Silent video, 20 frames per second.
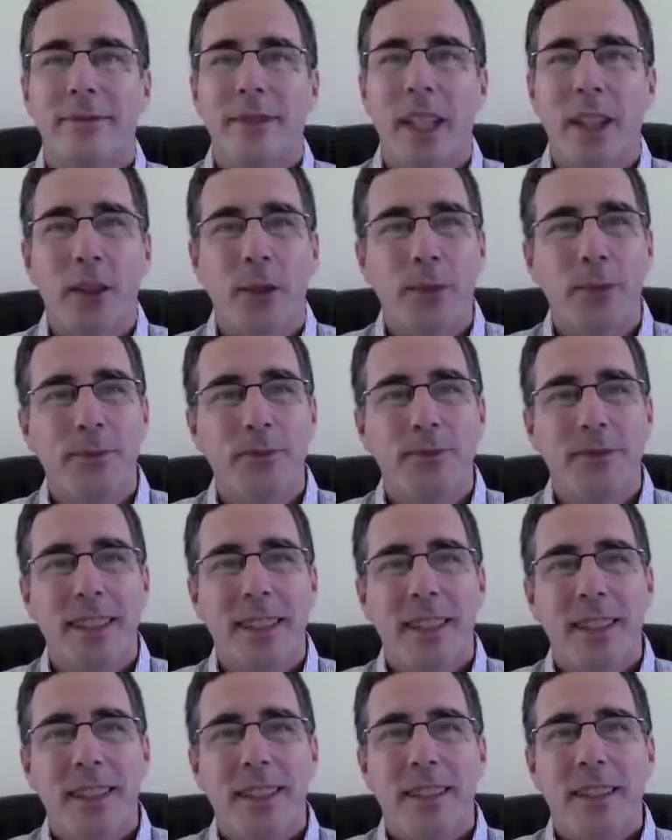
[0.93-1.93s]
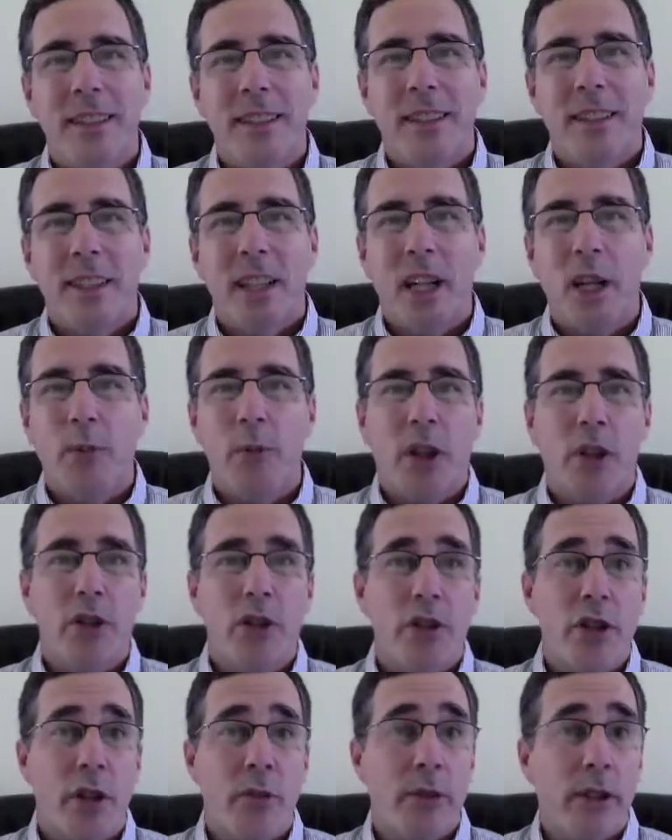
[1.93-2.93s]
Hello, I'm Dr.
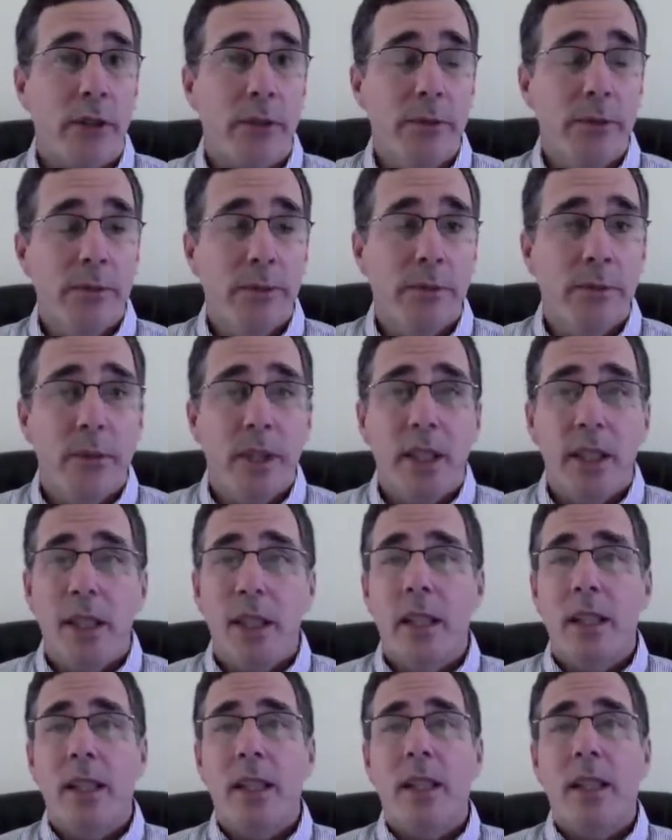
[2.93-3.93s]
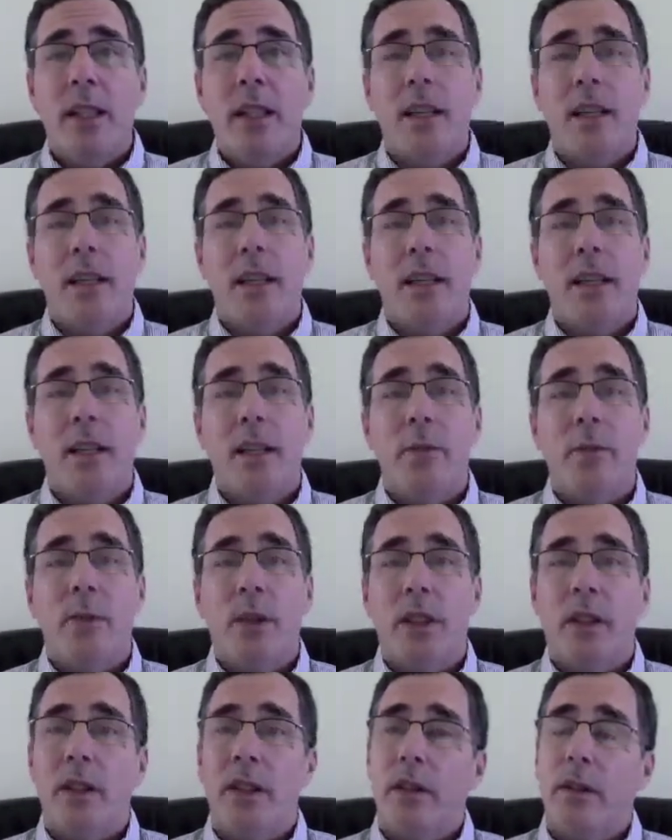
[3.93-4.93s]
Jean Ryu. I'm
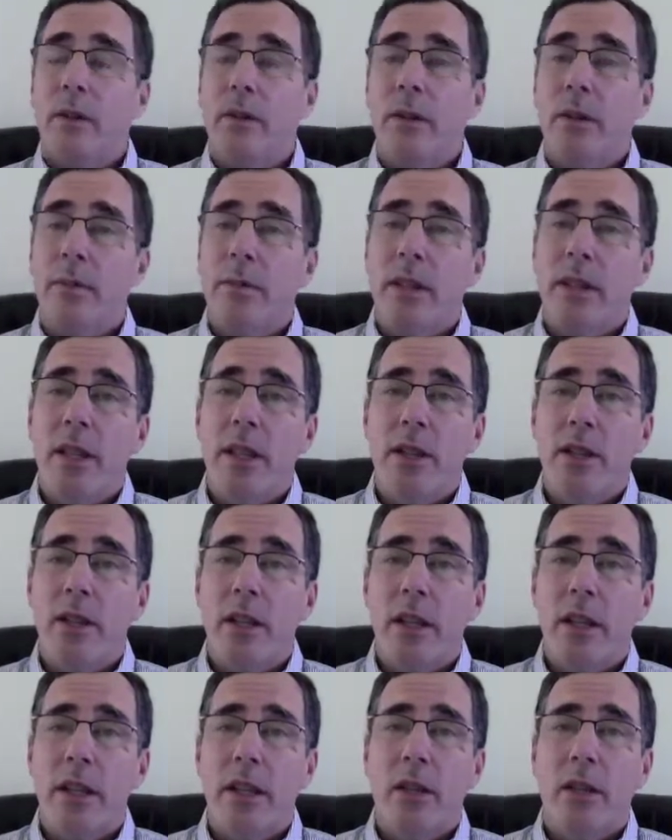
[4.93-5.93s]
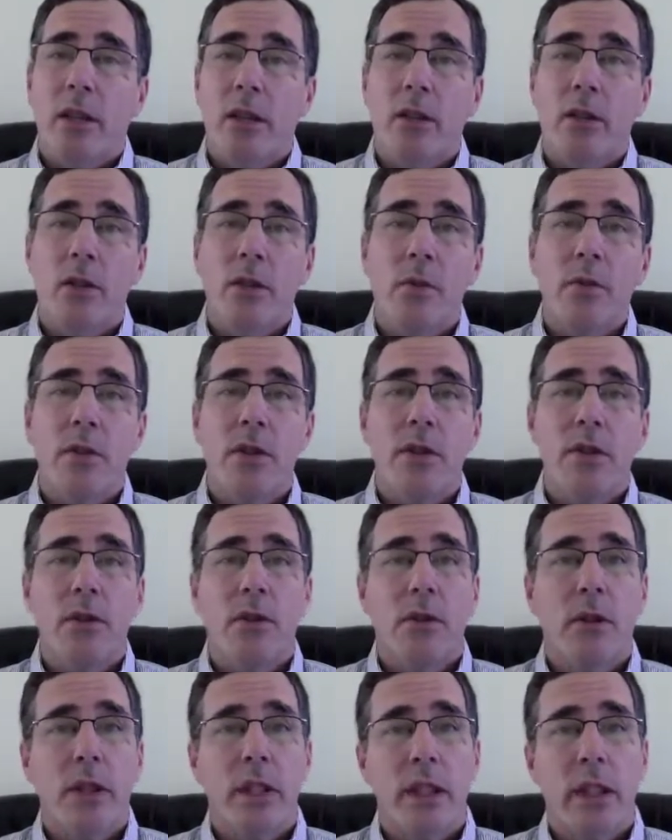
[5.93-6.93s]
going to be teaching a
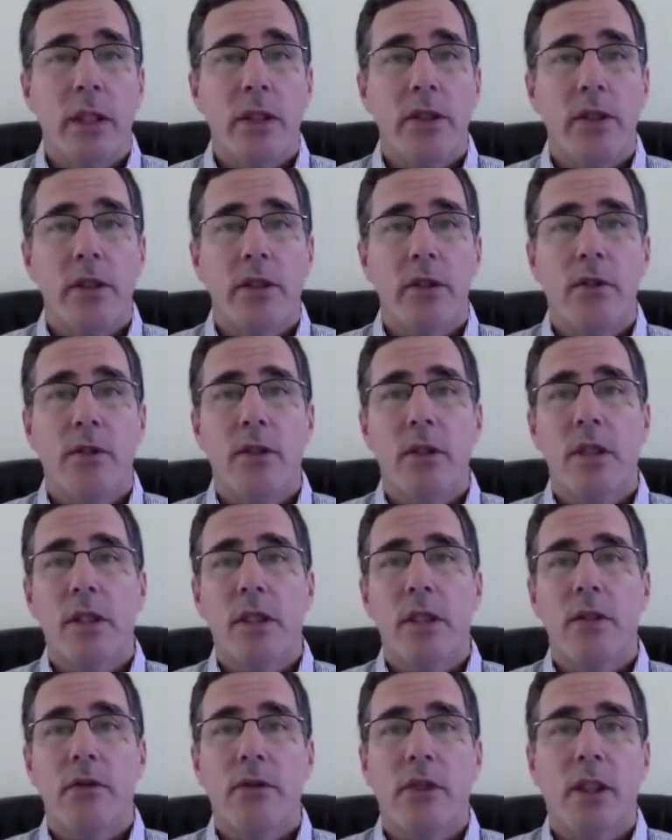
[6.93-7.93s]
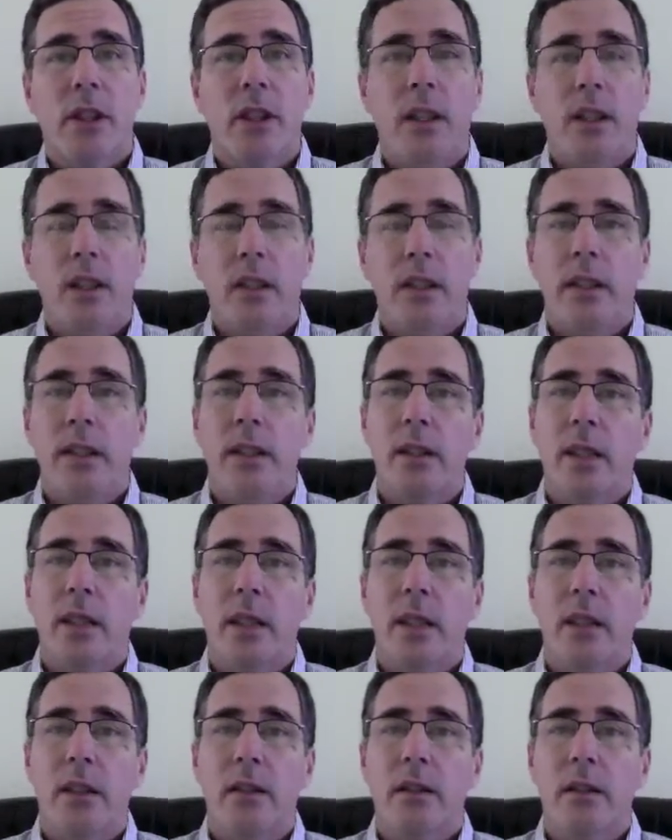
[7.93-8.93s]
homeschool connections course this fall
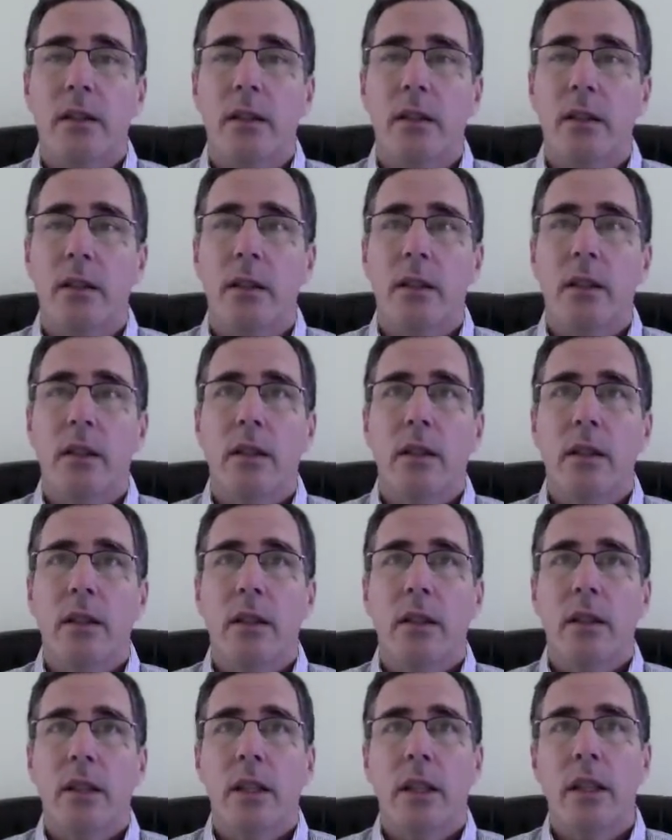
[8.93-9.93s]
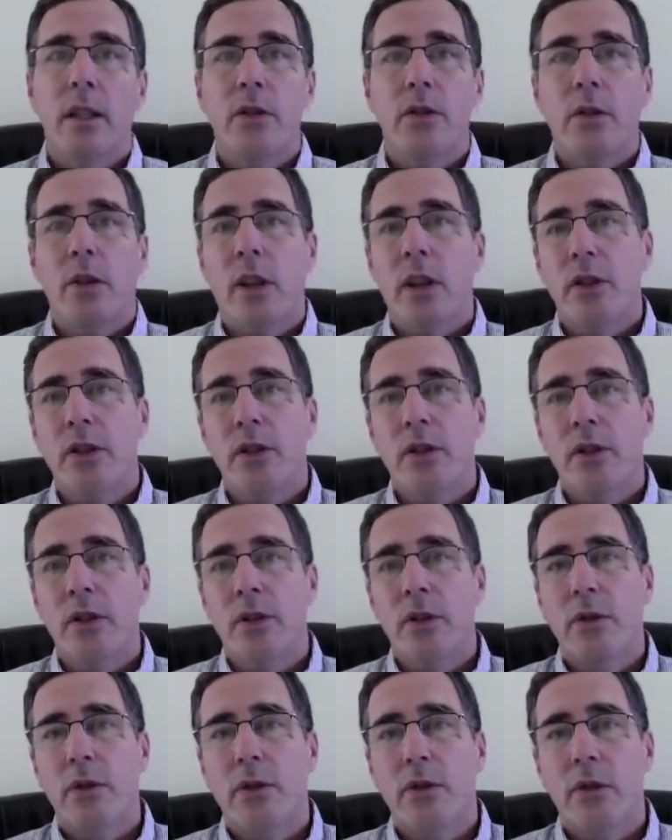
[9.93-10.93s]
entitled Introduction
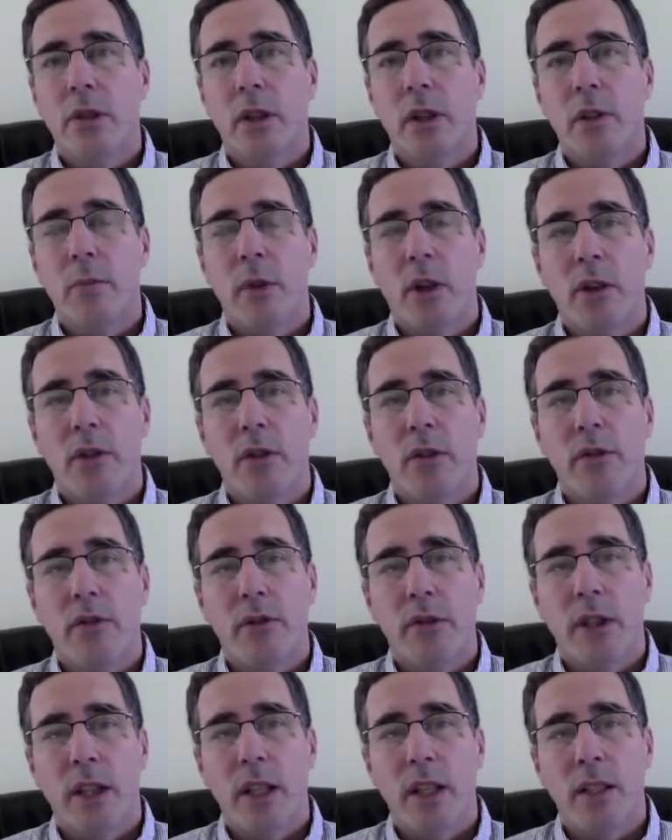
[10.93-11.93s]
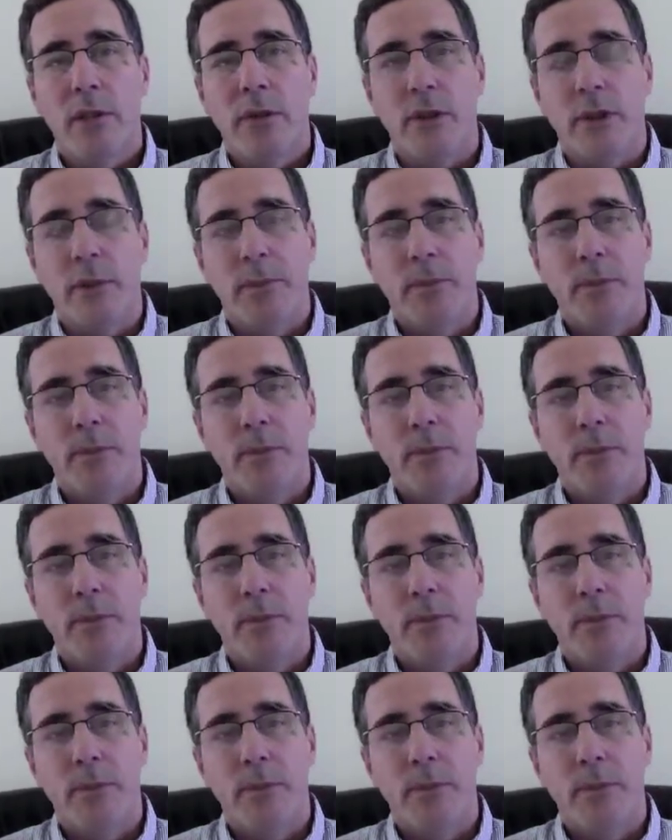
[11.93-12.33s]
to Early Modern Philosophy.